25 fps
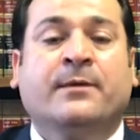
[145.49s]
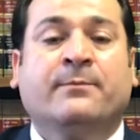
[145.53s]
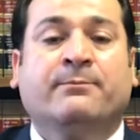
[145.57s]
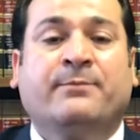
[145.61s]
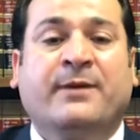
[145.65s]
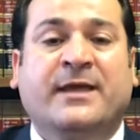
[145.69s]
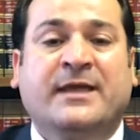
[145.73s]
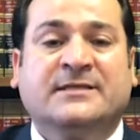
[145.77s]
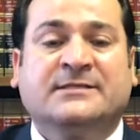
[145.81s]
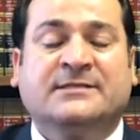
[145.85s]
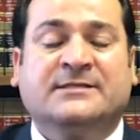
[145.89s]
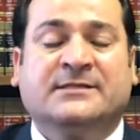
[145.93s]

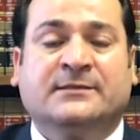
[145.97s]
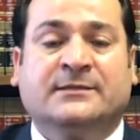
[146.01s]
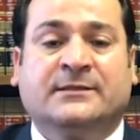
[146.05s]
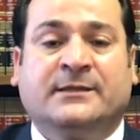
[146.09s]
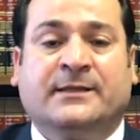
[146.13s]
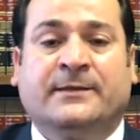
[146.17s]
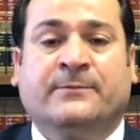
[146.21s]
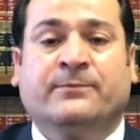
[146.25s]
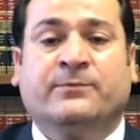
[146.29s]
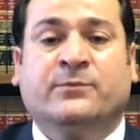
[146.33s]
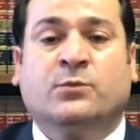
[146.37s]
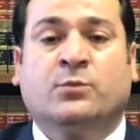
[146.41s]

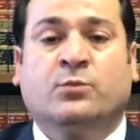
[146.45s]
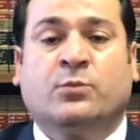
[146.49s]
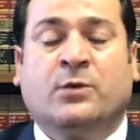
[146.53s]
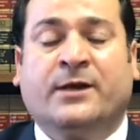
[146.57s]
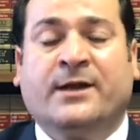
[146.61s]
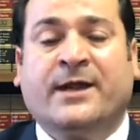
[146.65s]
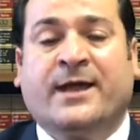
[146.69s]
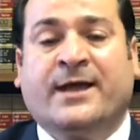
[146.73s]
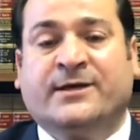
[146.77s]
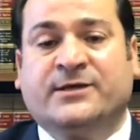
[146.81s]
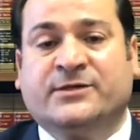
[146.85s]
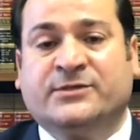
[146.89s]
basically
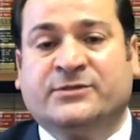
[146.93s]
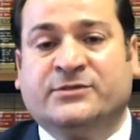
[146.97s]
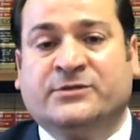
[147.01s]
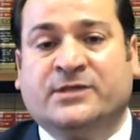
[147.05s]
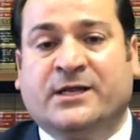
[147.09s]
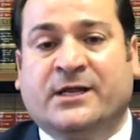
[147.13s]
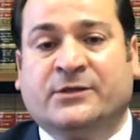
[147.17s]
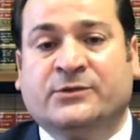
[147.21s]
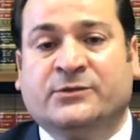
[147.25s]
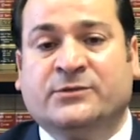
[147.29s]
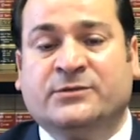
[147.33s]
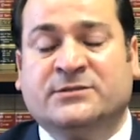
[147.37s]
what i could
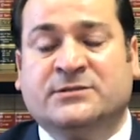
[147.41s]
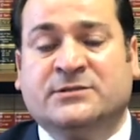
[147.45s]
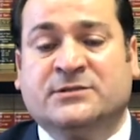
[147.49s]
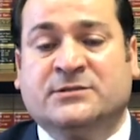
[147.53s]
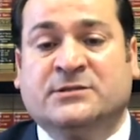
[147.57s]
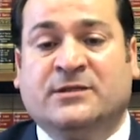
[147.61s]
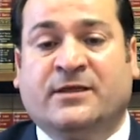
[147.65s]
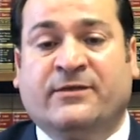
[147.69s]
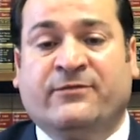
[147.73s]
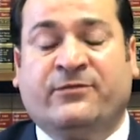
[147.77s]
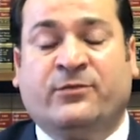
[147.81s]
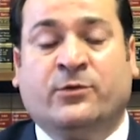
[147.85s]
tell you is
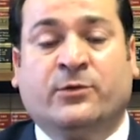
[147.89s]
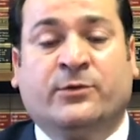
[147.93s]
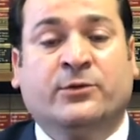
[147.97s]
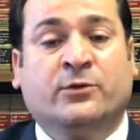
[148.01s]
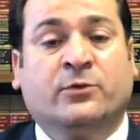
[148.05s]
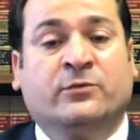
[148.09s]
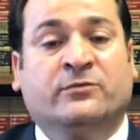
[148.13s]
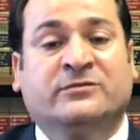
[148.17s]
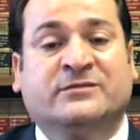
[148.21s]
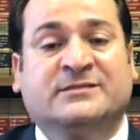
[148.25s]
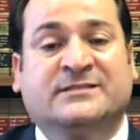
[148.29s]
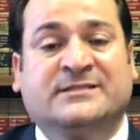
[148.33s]
this if you're in
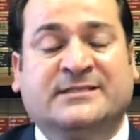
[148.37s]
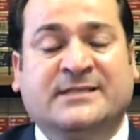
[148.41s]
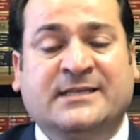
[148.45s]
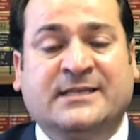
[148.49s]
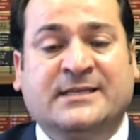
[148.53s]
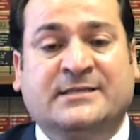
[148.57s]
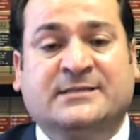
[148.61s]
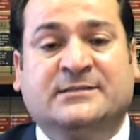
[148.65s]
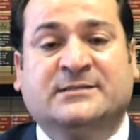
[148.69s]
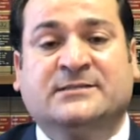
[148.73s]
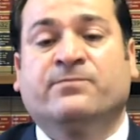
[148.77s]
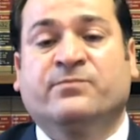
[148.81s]

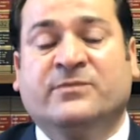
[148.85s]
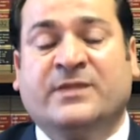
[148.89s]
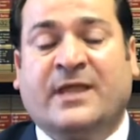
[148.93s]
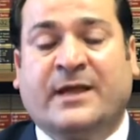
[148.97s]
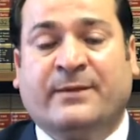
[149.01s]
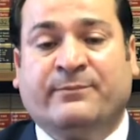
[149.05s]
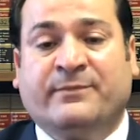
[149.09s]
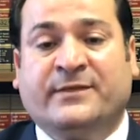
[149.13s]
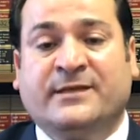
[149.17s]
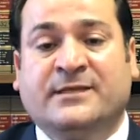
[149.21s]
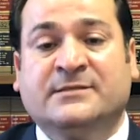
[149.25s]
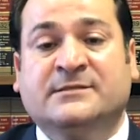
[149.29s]
overseas
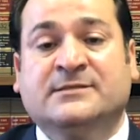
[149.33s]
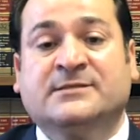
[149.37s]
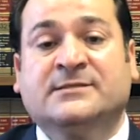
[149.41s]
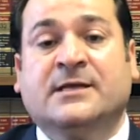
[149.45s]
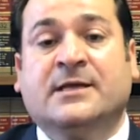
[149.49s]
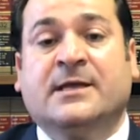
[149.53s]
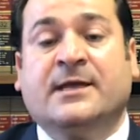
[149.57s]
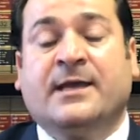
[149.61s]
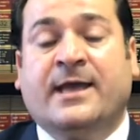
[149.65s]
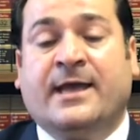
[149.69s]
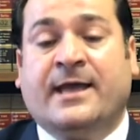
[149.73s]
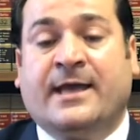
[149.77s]
that means
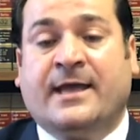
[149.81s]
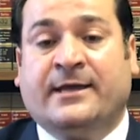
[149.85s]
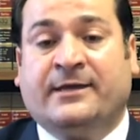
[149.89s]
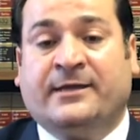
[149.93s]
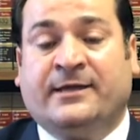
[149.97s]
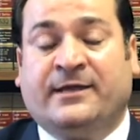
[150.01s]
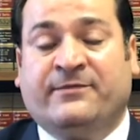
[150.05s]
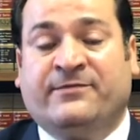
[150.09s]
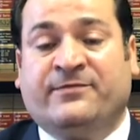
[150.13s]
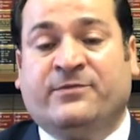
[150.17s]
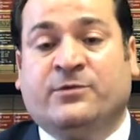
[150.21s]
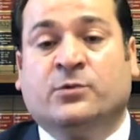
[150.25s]
and
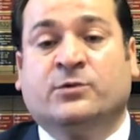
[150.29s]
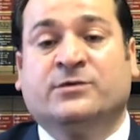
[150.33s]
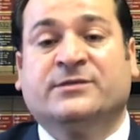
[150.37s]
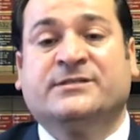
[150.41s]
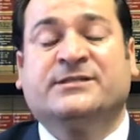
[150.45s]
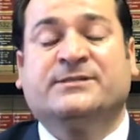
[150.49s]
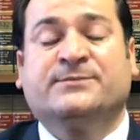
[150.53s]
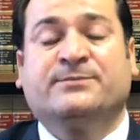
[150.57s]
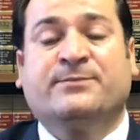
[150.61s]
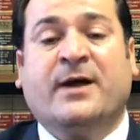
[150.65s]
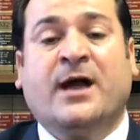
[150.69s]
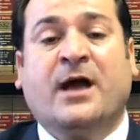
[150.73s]
if your
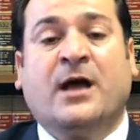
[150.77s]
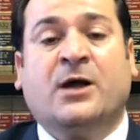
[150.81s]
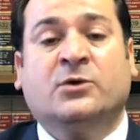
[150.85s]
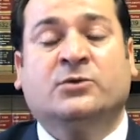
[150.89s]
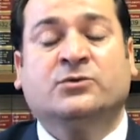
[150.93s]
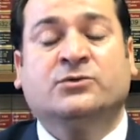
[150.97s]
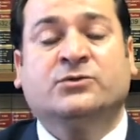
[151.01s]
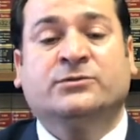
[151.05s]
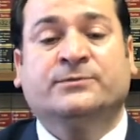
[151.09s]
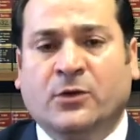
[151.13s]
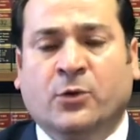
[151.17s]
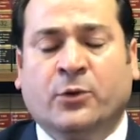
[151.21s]

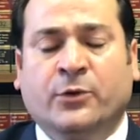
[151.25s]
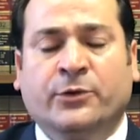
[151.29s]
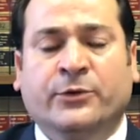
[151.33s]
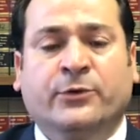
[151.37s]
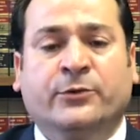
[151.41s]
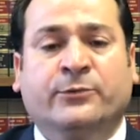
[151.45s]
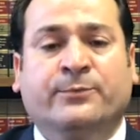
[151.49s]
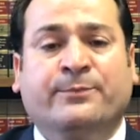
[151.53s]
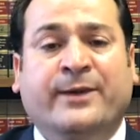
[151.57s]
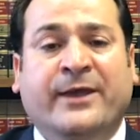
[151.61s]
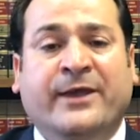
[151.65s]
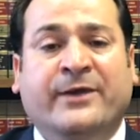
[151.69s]
spouse or
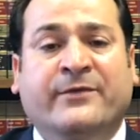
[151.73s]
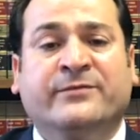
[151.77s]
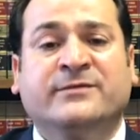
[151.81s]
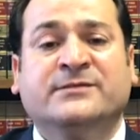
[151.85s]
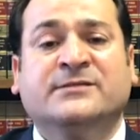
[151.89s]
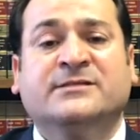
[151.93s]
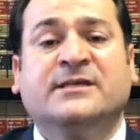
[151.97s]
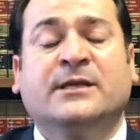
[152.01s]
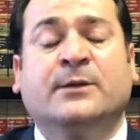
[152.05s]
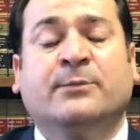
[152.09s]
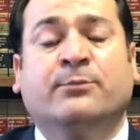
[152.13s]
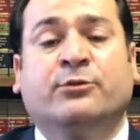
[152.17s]
your
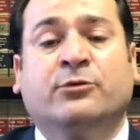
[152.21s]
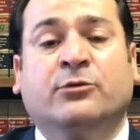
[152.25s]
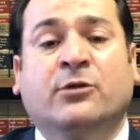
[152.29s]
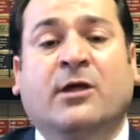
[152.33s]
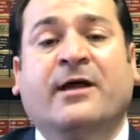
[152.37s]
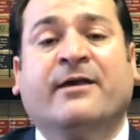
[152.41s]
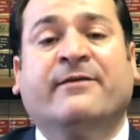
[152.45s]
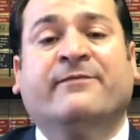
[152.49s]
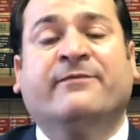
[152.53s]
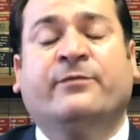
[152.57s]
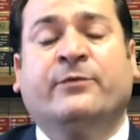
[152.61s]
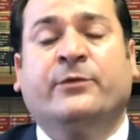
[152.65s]
parents
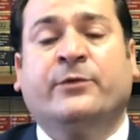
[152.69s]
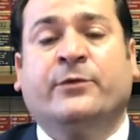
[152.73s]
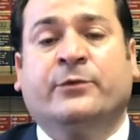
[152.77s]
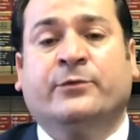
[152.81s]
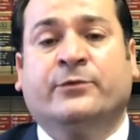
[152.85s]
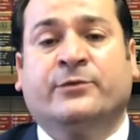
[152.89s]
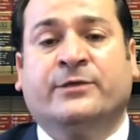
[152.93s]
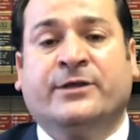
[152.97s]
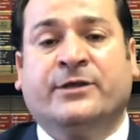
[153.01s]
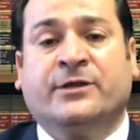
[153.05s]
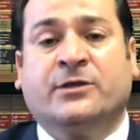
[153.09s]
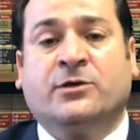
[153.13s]
apply for
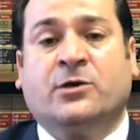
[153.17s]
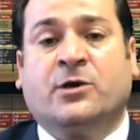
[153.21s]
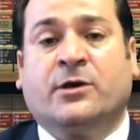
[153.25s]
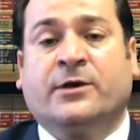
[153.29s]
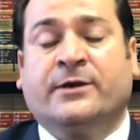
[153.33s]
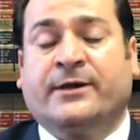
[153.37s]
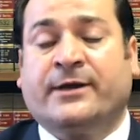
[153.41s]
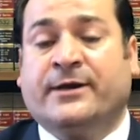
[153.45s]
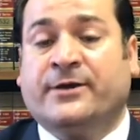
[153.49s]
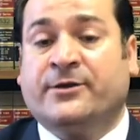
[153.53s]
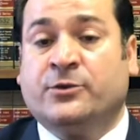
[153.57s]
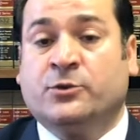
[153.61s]
your green
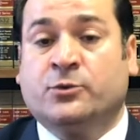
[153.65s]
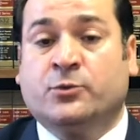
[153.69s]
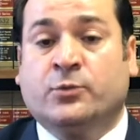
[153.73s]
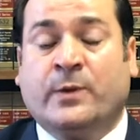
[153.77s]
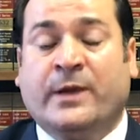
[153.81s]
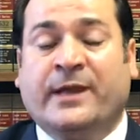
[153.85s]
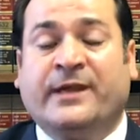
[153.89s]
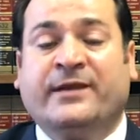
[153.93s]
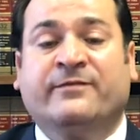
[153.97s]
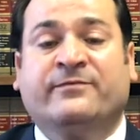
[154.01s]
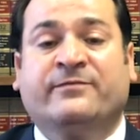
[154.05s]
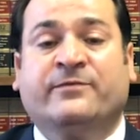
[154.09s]
card and you're
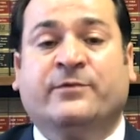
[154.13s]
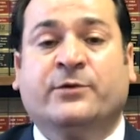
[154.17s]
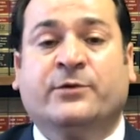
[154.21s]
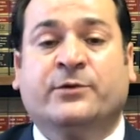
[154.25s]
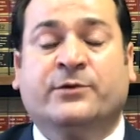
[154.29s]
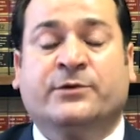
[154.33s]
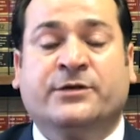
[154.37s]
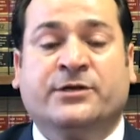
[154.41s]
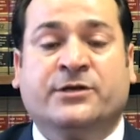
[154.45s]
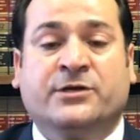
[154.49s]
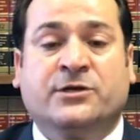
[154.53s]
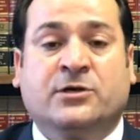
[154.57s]
waiting for your
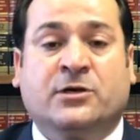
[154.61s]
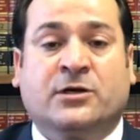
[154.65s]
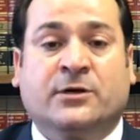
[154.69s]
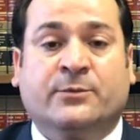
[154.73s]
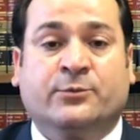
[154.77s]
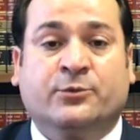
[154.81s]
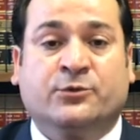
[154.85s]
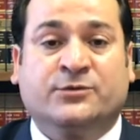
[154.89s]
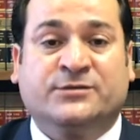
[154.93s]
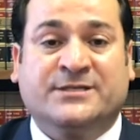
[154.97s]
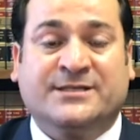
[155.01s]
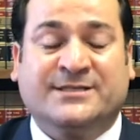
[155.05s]
green card
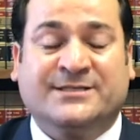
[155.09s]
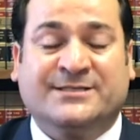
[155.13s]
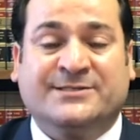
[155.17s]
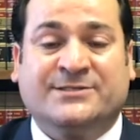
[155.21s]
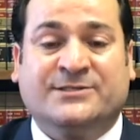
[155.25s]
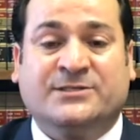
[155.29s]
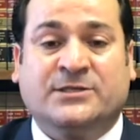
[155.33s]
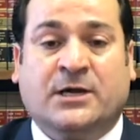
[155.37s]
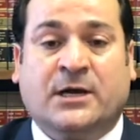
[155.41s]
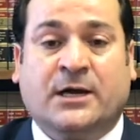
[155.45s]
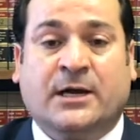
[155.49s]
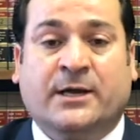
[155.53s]
processing
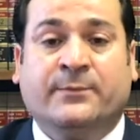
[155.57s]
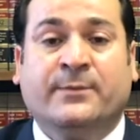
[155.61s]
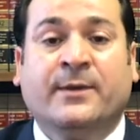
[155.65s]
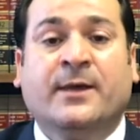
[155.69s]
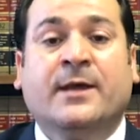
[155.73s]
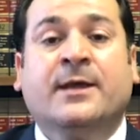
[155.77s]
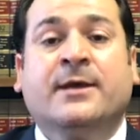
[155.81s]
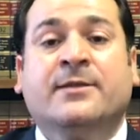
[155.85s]
time